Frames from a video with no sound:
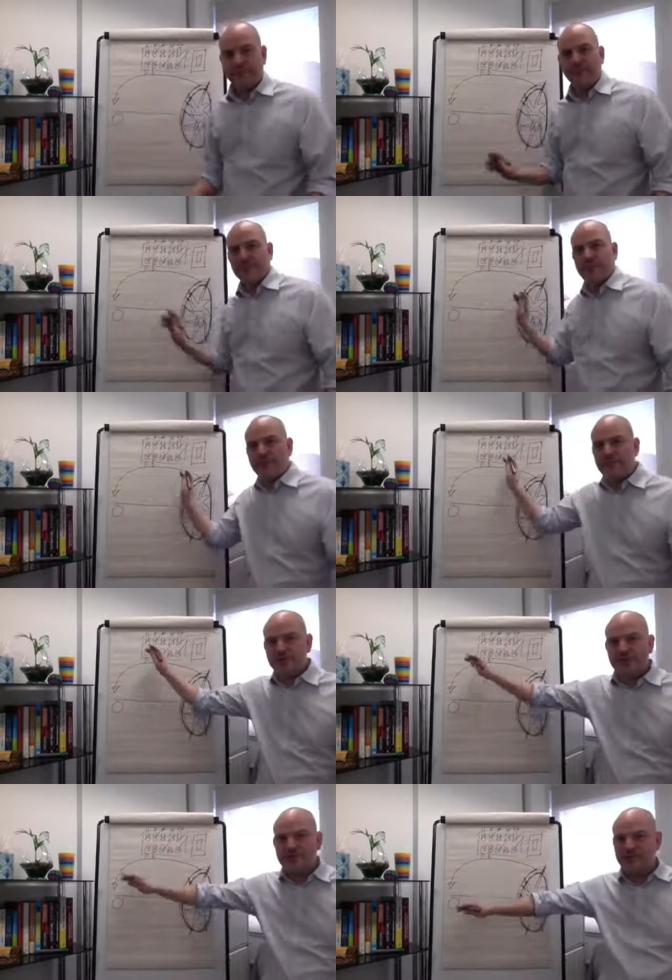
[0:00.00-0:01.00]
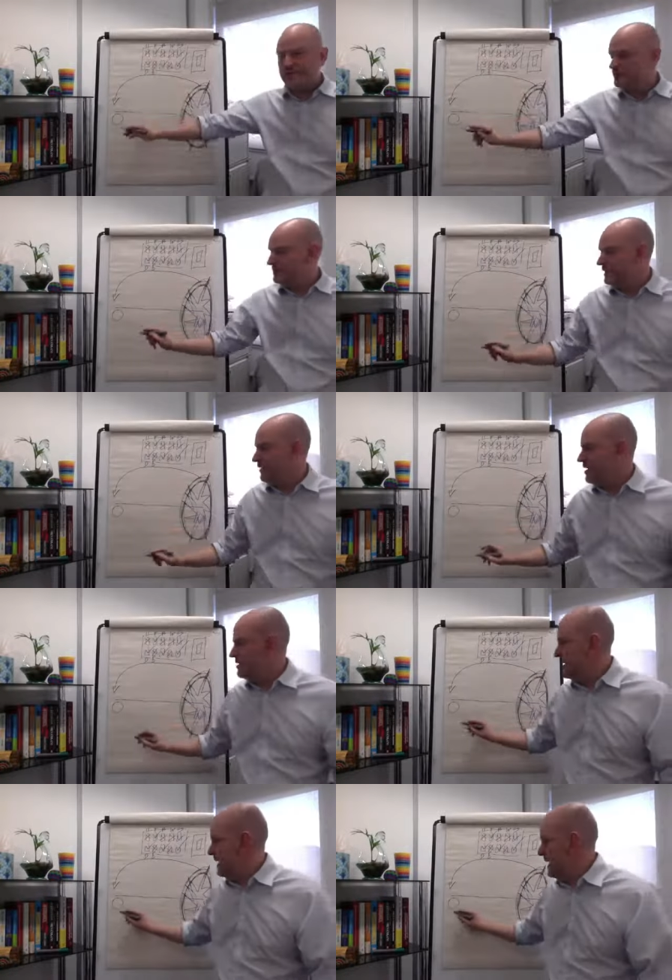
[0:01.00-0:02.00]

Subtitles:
So they push them down to 0,